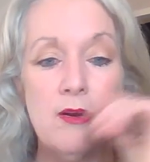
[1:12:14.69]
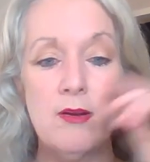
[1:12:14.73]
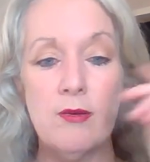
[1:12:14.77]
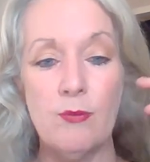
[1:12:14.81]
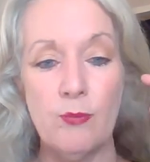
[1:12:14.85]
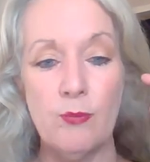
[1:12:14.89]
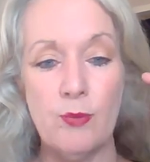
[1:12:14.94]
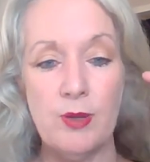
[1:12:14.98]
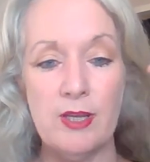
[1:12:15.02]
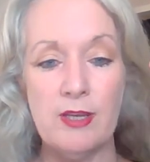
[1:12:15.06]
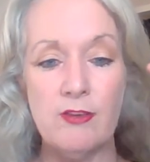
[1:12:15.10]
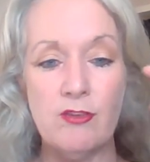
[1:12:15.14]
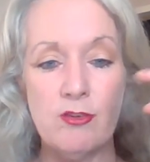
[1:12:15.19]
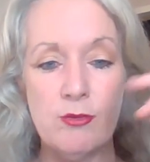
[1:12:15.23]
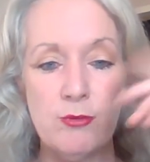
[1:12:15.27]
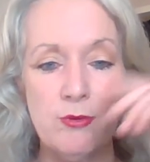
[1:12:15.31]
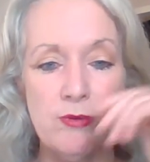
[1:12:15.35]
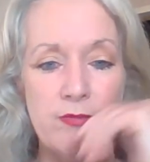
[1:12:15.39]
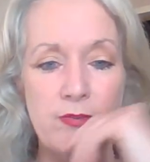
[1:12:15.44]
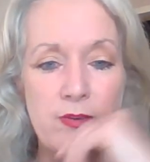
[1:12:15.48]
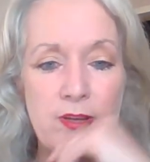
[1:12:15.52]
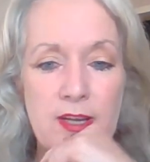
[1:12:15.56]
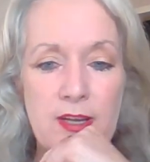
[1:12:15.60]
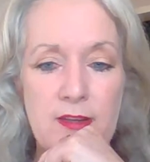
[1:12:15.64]
We need to
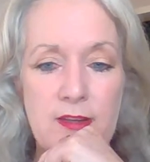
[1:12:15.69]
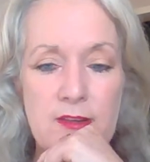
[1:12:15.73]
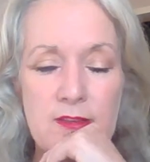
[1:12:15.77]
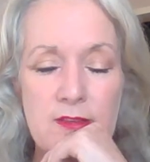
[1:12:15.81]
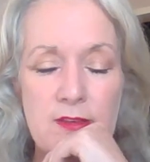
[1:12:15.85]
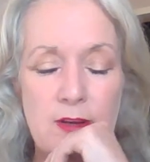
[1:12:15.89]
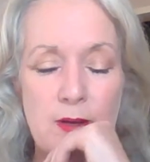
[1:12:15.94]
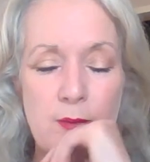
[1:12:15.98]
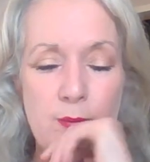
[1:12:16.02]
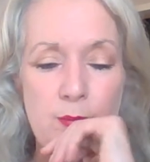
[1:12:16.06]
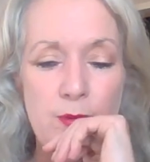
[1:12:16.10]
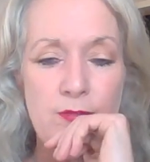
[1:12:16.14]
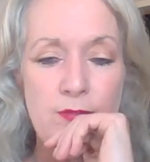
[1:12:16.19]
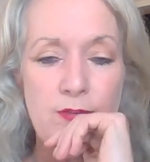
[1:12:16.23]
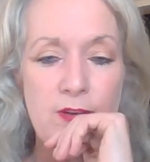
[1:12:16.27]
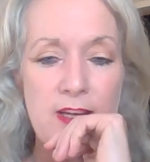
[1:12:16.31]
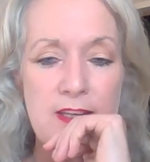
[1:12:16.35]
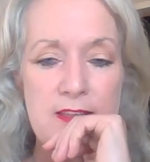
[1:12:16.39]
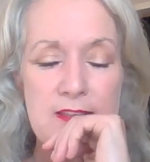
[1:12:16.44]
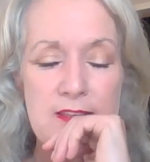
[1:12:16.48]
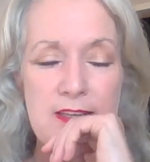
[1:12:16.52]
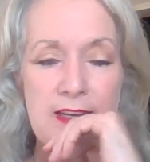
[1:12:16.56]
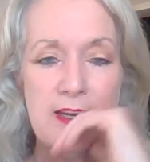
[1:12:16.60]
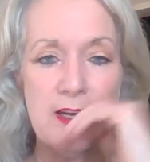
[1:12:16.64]
reflect. I'm
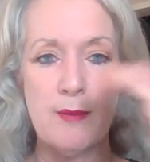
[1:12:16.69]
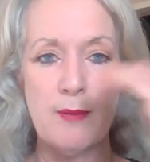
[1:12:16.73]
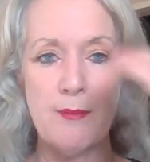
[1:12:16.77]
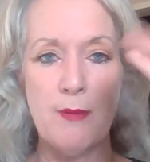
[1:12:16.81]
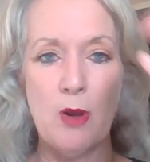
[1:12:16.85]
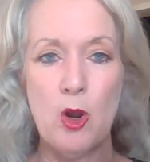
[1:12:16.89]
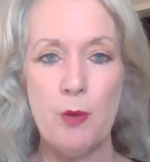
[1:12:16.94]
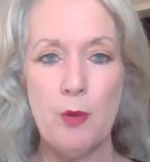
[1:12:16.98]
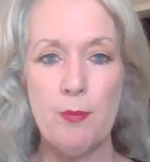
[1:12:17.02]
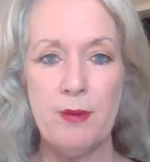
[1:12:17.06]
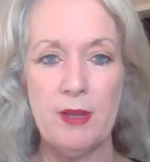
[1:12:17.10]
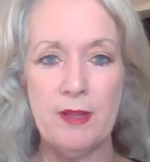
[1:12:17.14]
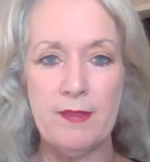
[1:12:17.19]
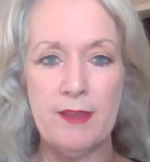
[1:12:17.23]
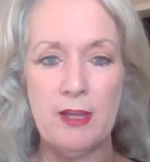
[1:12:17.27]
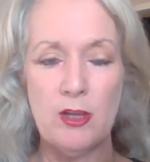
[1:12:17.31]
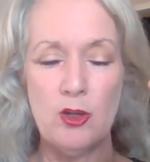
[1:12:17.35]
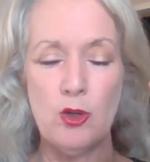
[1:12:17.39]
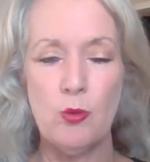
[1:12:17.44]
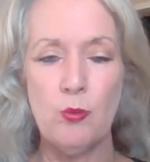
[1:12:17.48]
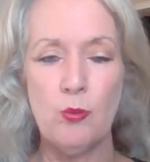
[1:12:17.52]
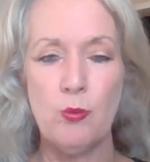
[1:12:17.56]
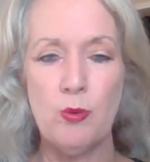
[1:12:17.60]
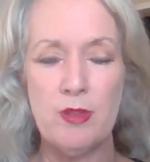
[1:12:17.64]
reflecting, and I'm hoping that
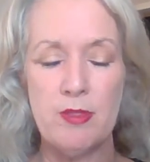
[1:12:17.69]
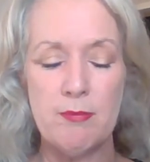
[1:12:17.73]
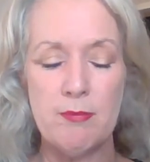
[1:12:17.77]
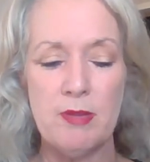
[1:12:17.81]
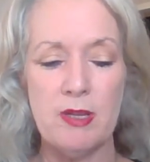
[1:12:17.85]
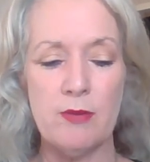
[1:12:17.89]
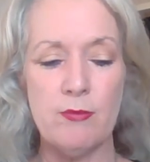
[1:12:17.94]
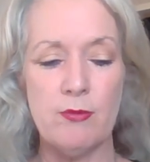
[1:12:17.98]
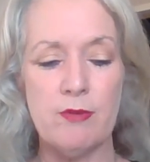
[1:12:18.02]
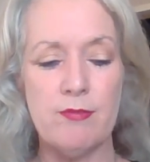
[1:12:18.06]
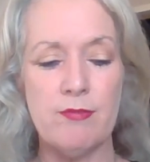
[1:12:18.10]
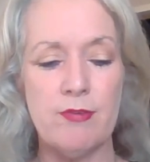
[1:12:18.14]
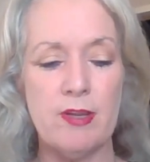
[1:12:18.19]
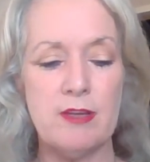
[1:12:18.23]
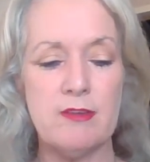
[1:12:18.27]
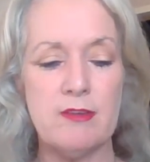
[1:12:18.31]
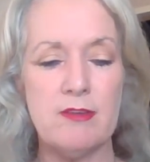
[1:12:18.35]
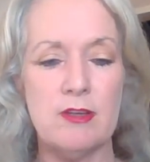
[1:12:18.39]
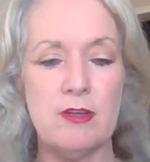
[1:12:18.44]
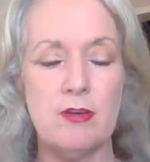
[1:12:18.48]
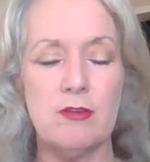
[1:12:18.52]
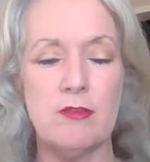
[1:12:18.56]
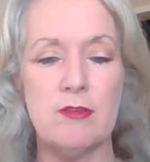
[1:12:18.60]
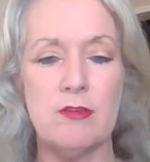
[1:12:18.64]
you're with me
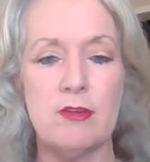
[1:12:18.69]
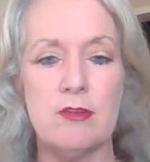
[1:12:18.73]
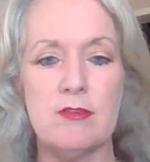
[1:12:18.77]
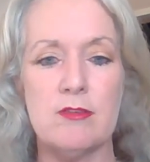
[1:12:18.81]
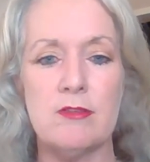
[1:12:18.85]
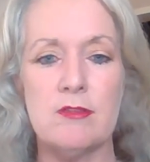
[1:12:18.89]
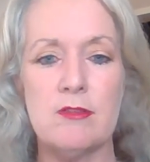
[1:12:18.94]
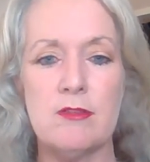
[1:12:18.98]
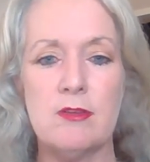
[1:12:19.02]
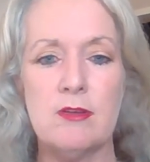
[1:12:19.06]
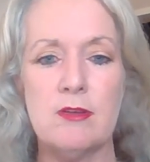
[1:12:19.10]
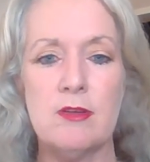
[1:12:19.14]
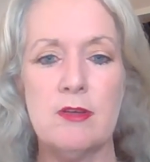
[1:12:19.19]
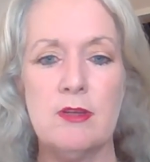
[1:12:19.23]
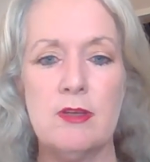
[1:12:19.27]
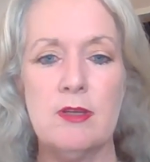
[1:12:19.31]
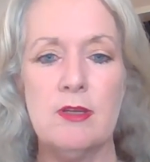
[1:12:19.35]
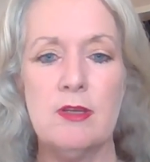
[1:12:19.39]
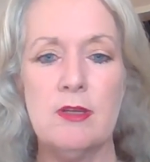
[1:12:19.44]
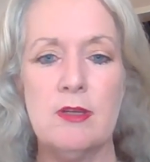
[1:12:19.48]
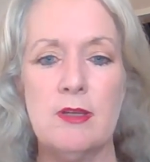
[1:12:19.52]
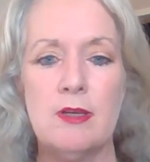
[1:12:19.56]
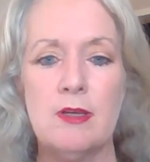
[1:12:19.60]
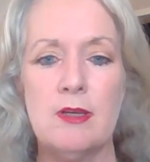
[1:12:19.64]
reflecting on this.
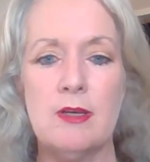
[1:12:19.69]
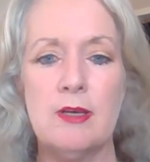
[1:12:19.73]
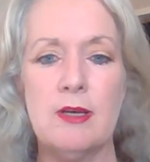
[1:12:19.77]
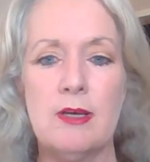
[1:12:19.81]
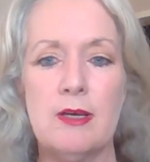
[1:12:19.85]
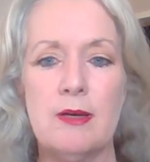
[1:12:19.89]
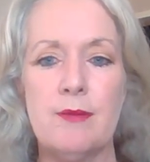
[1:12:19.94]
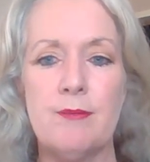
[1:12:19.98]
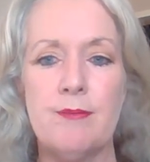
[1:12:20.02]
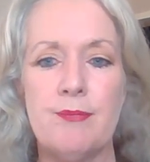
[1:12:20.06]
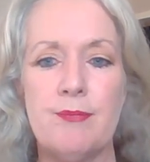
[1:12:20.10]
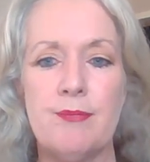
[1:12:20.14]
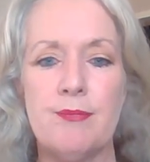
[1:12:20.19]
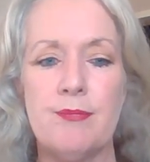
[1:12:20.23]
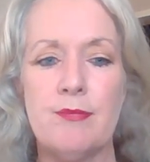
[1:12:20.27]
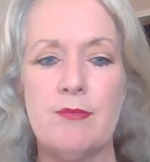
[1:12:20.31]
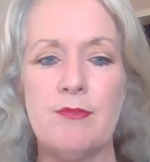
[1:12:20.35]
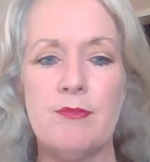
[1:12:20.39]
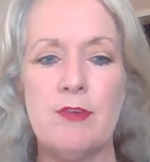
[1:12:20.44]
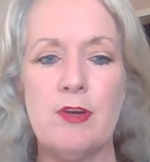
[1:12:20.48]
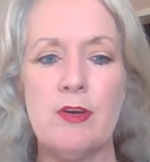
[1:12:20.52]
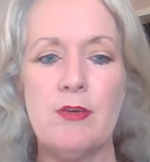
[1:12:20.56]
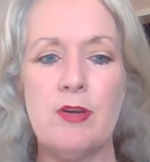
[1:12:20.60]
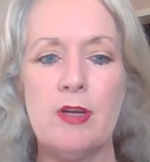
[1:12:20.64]

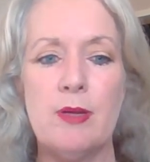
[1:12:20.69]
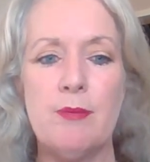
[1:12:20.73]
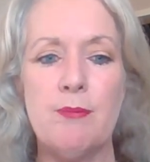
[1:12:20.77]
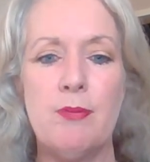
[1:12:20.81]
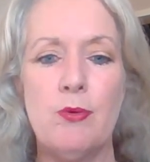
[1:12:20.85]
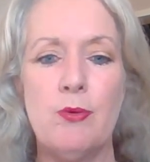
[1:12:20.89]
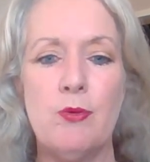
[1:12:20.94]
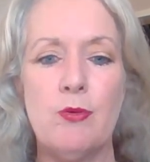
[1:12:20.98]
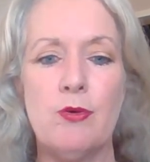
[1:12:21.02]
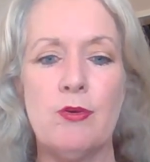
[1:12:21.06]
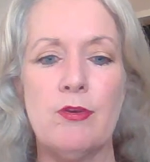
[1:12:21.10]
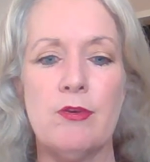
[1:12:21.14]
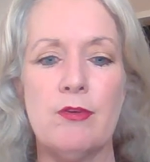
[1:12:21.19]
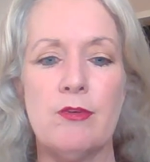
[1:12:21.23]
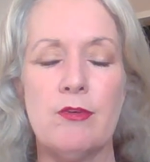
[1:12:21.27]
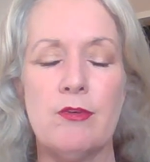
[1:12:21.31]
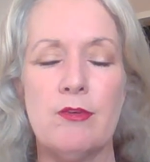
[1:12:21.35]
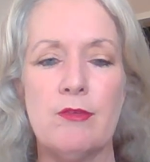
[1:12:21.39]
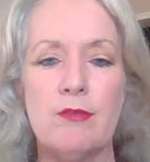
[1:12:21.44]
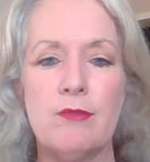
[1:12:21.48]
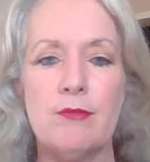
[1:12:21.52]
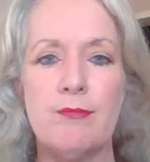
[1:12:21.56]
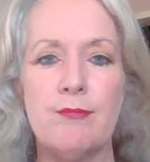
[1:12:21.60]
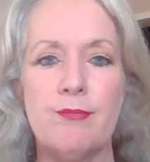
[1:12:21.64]
Very important.
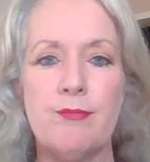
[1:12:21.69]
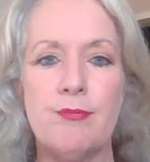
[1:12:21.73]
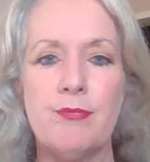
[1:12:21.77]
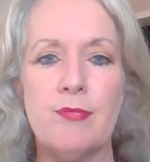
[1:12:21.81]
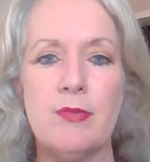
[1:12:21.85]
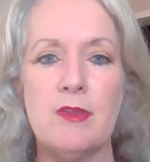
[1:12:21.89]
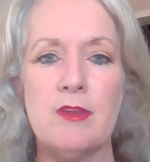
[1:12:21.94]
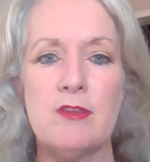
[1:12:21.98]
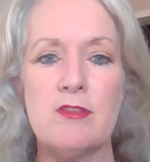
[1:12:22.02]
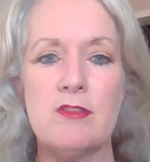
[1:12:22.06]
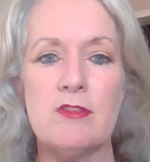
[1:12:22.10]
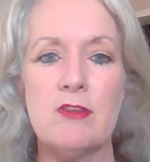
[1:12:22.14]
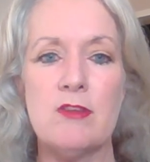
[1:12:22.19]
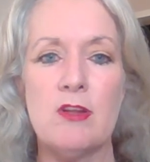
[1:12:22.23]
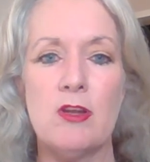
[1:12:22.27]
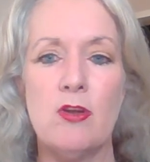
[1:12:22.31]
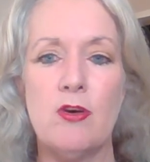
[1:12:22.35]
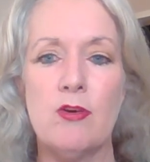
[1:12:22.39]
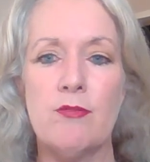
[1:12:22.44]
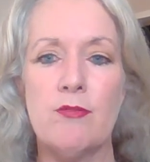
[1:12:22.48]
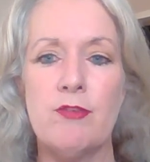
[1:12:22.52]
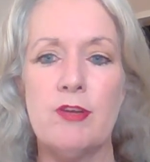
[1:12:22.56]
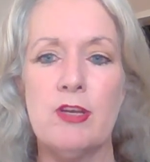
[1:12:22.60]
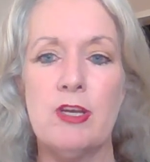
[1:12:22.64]
This is a
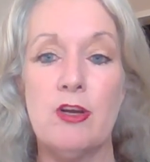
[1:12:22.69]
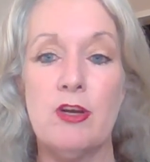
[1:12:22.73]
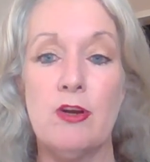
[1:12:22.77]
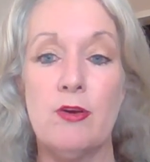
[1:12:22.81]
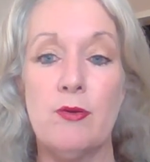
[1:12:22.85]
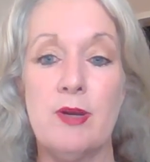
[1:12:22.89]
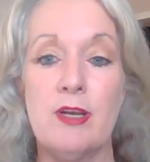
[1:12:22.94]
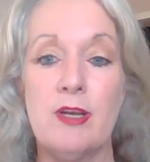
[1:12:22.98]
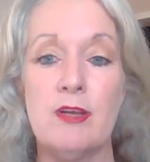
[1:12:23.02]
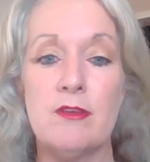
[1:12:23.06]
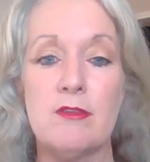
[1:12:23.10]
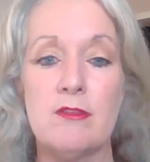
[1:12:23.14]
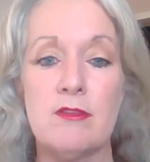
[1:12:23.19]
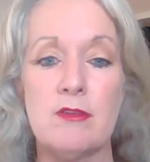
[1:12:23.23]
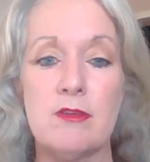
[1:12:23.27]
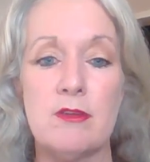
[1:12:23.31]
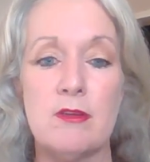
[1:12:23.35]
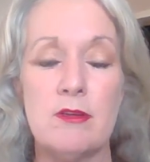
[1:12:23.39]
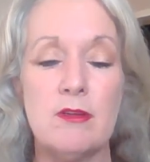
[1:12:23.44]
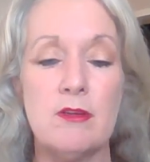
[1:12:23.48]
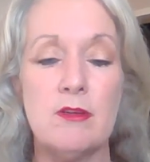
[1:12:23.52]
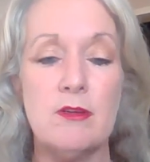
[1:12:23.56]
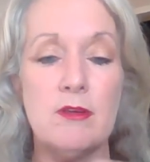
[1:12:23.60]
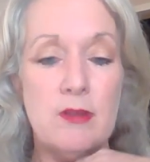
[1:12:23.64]
long video, and
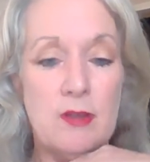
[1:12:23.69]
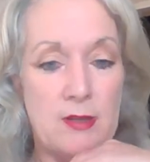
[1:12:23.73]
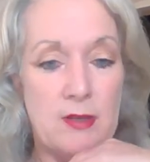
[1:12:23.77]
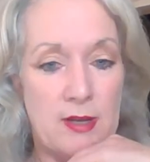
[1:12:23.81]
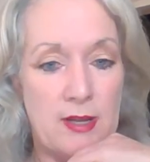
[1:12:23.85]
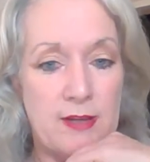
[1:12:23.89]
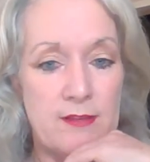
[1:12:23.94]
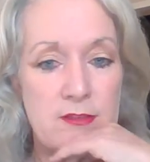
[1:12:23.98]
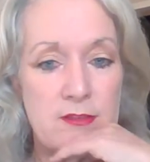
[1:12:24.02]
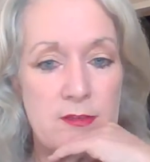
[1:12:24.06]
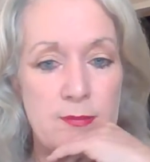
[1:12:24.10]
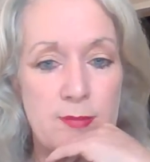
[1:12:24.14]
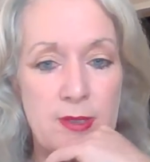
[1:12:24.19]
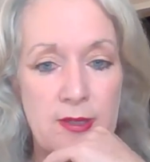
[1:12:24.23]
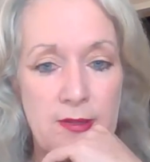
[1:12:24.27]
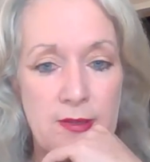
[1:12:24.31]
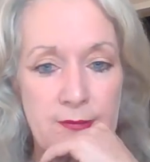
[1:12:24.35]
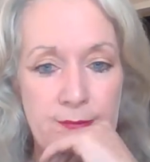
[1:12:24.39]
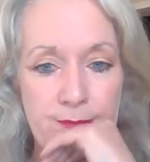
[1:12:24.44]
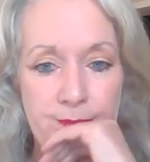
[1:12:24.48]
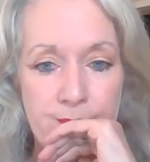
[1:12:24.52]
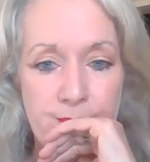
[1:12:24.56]
it has to be.